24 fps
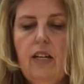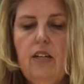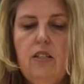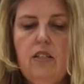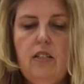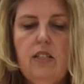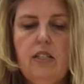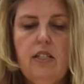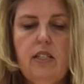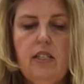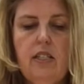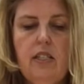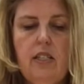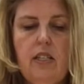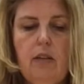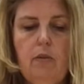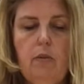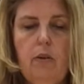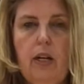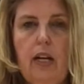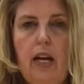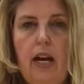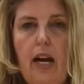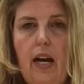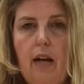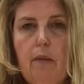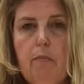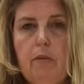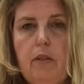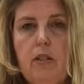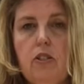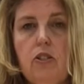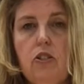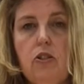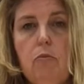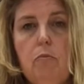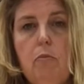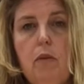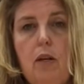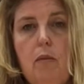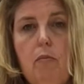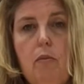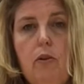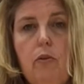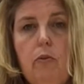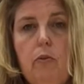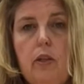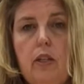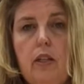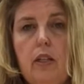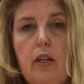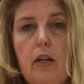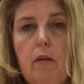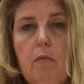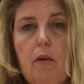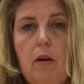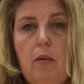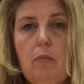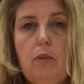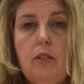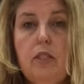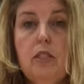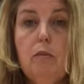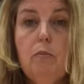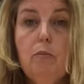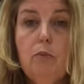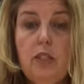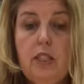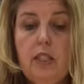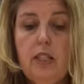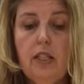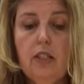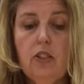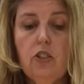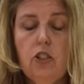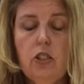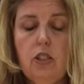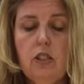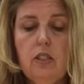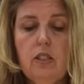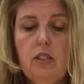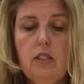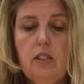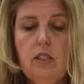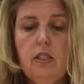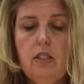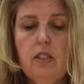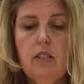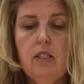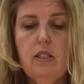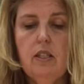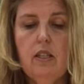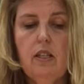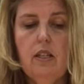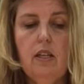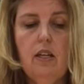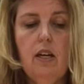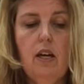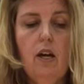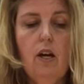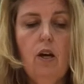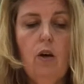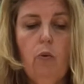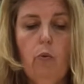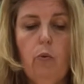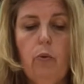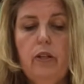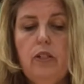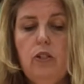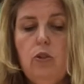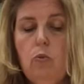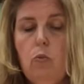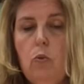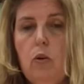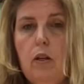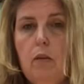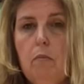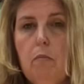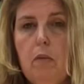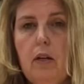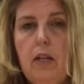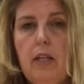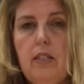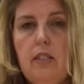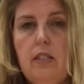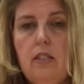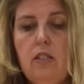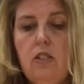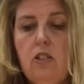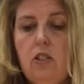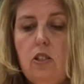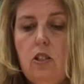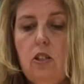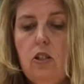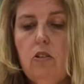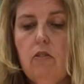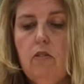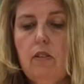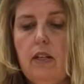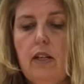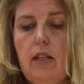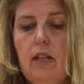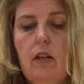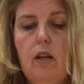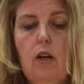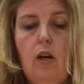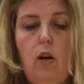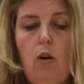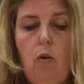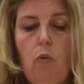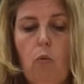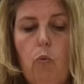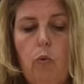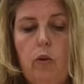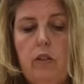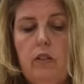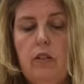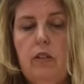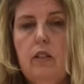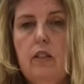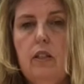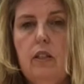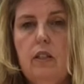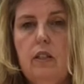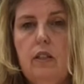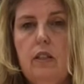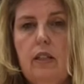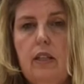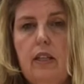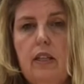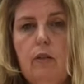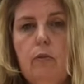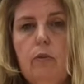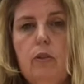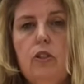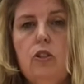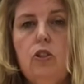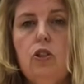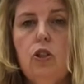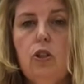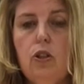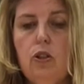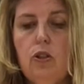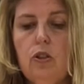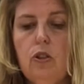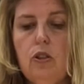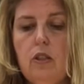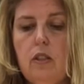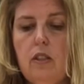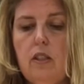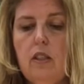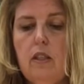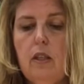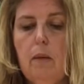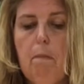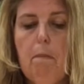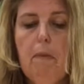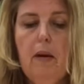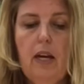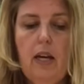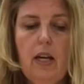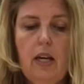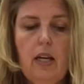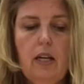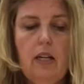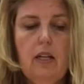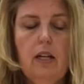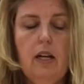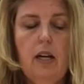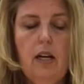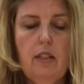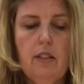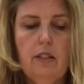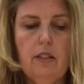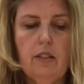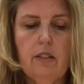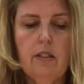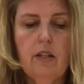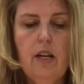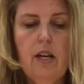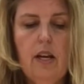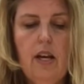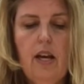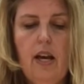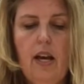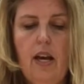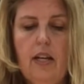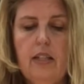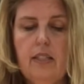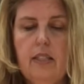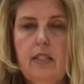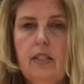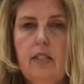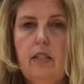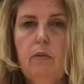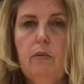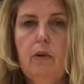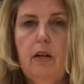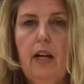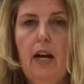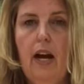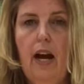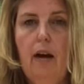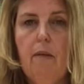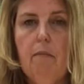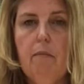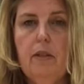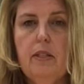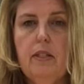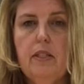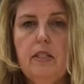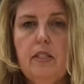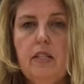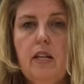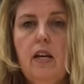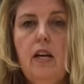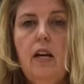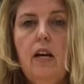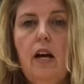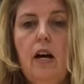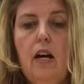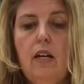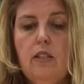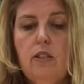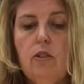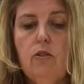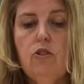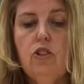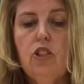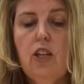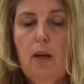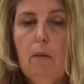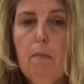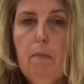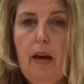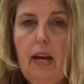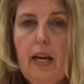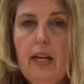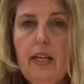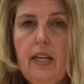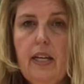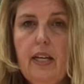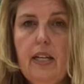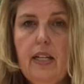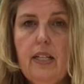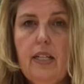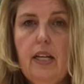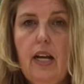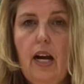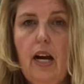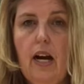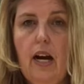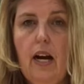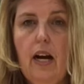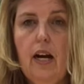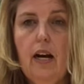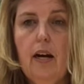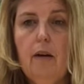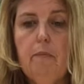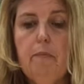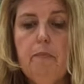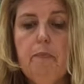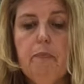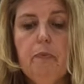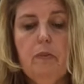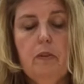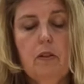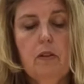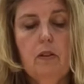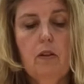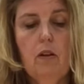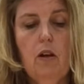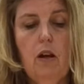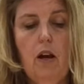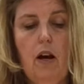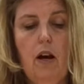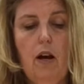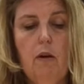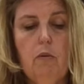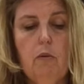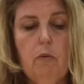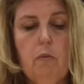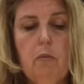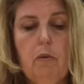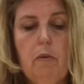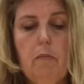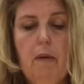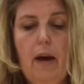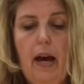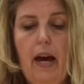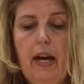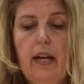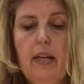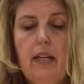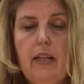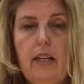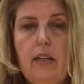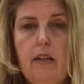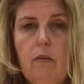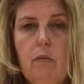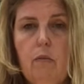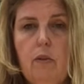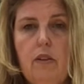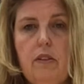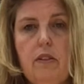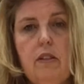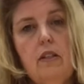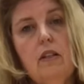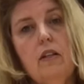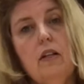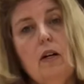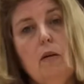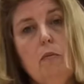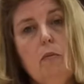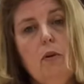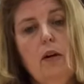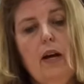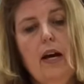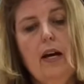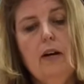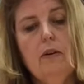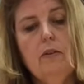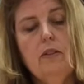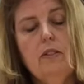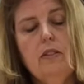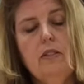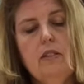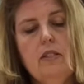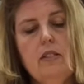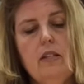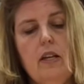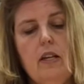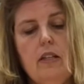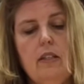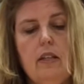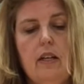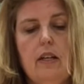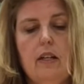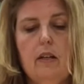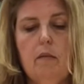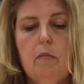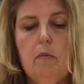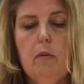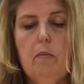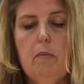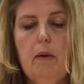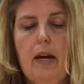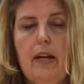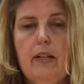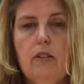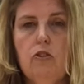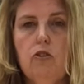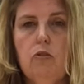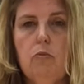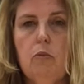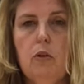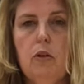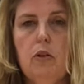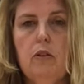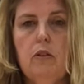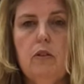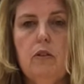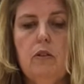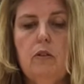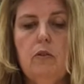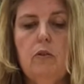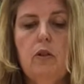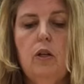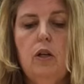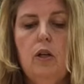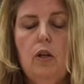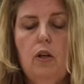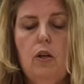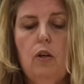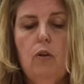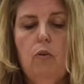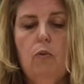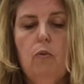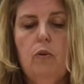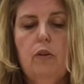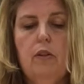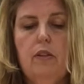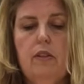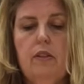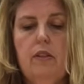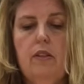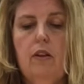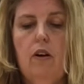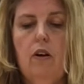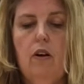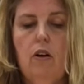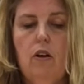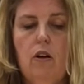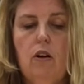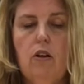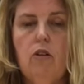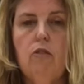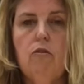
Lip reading: to see what happens. So maybe you want to come up with some predictions to see which one might disintegrate. Will the liquid turn the pink color, and see what happens. So check back in. I will be back within a couple hours, and then I'll be back tomorrow with our